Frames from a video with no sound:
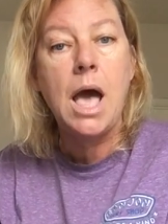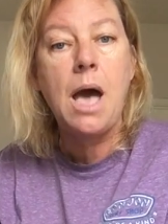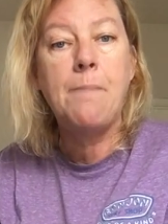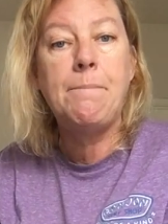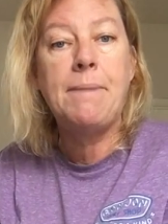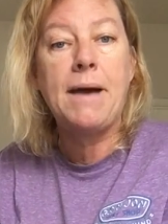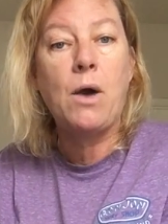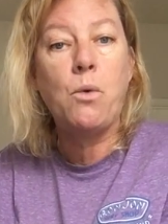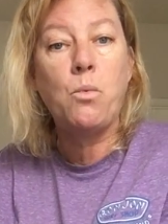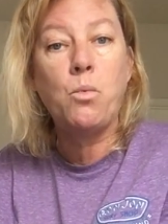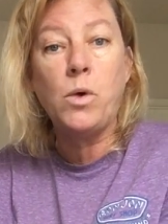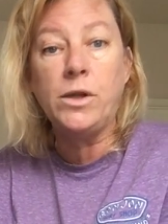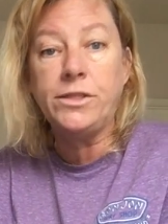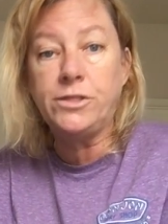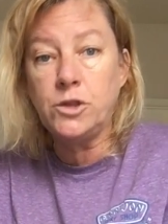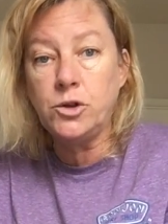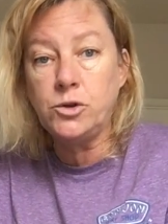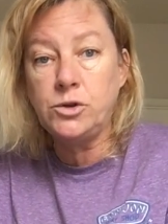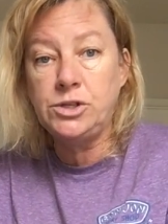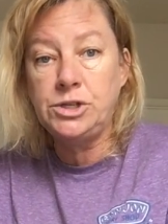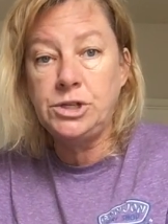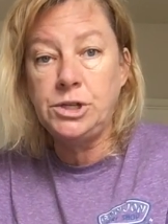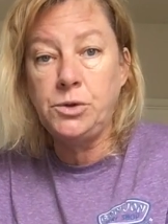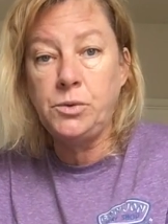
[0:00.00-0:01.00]
about what they're
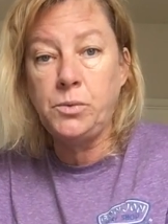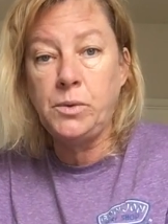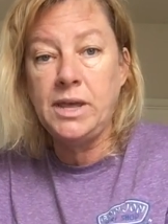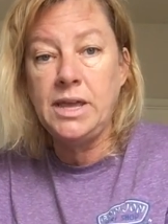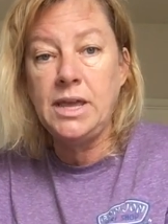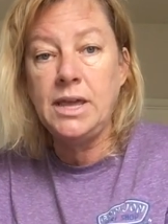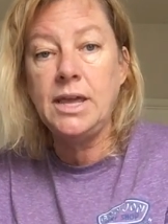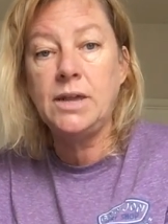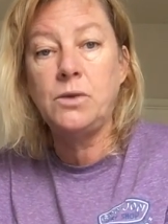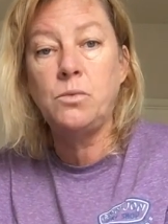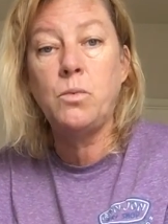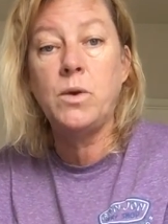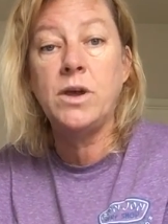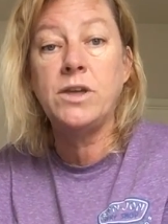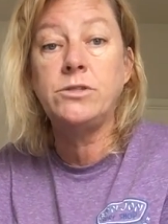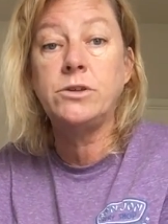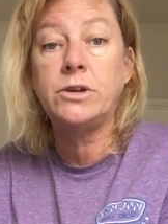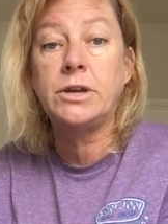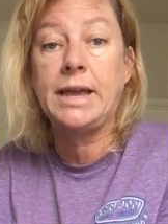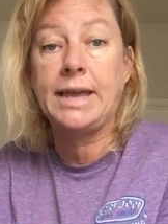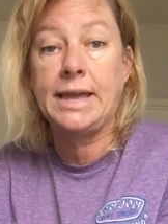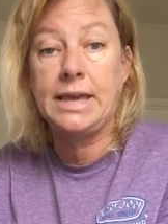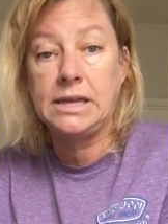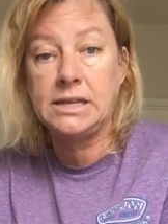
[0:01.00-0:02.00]
doing and where
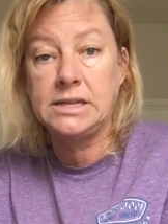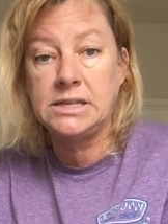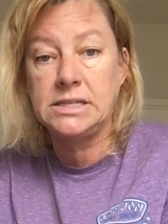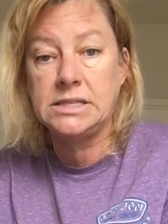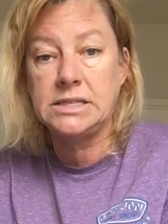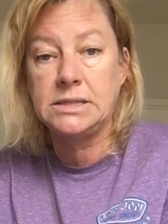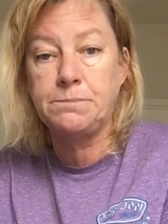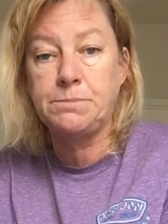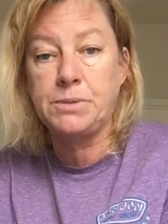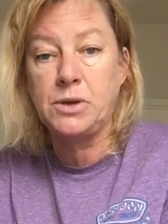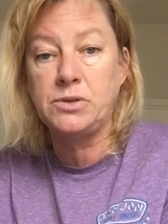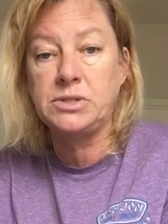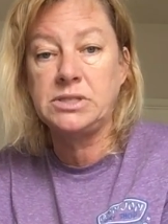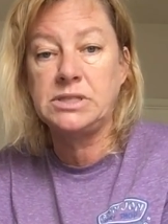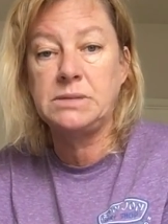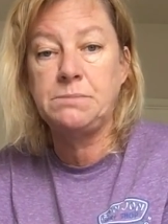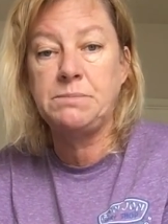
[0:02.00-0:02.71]
their hand is supposed